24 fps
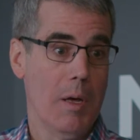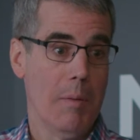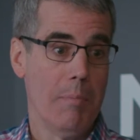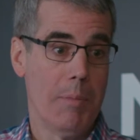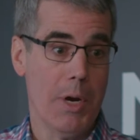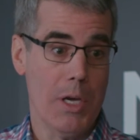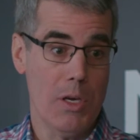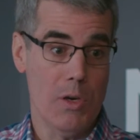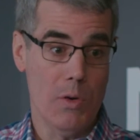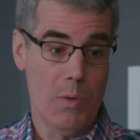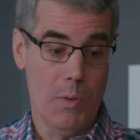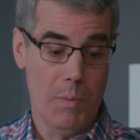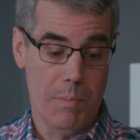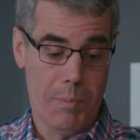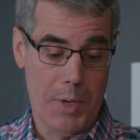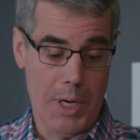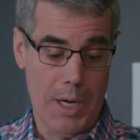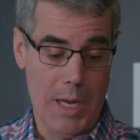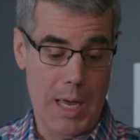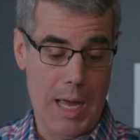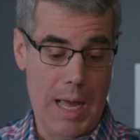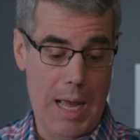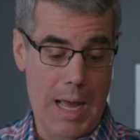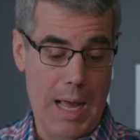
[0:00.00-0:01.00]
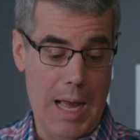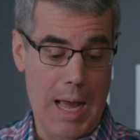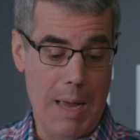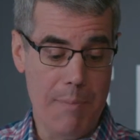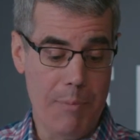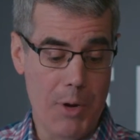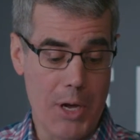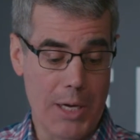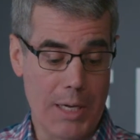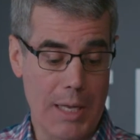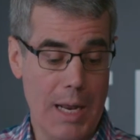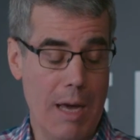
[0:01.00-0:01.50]
But I
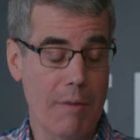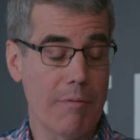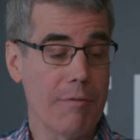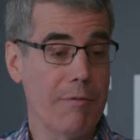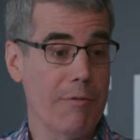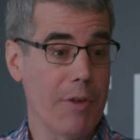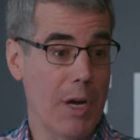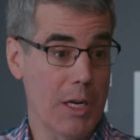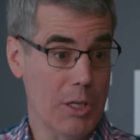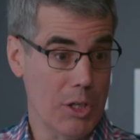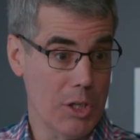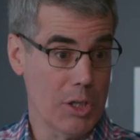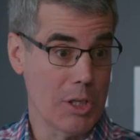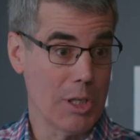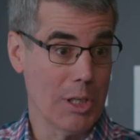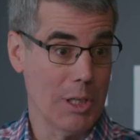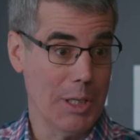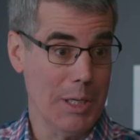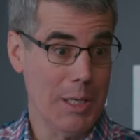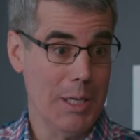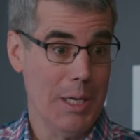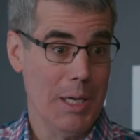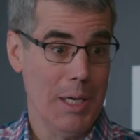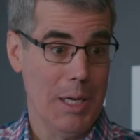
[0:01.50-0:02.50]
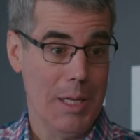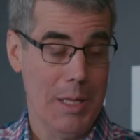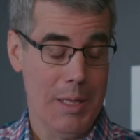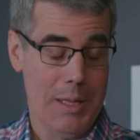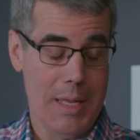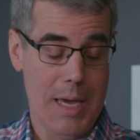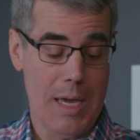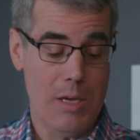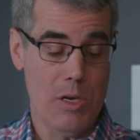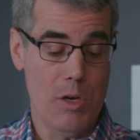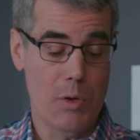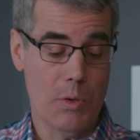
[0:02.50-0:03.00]
break it out functionally
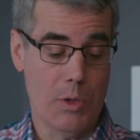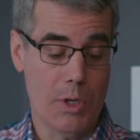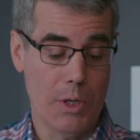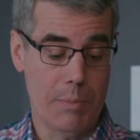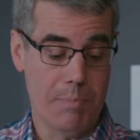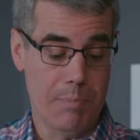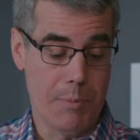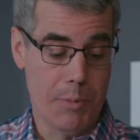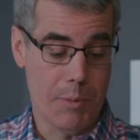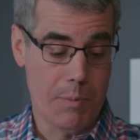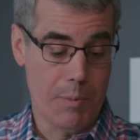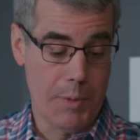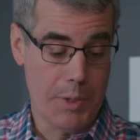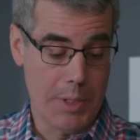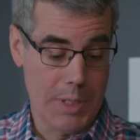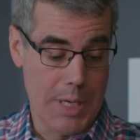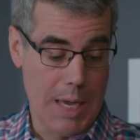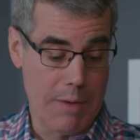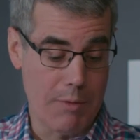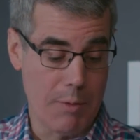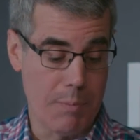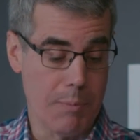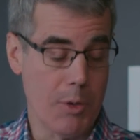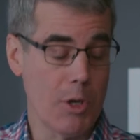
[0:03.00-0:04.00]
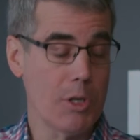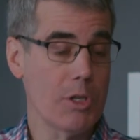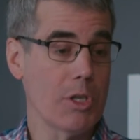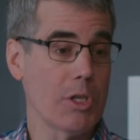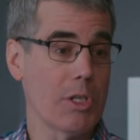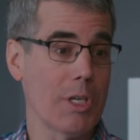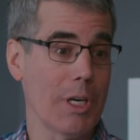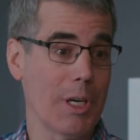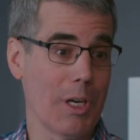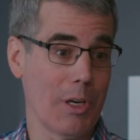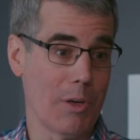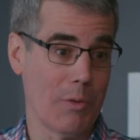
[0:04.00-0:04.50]
that you could have a
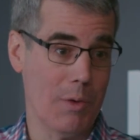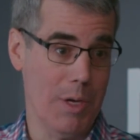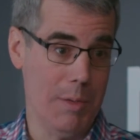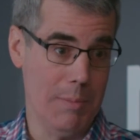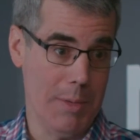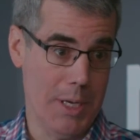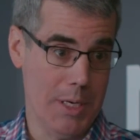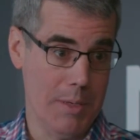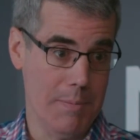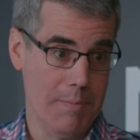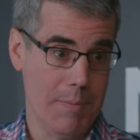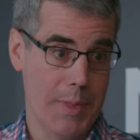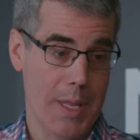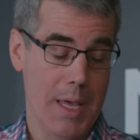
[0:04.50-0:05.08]
purchasing agreement,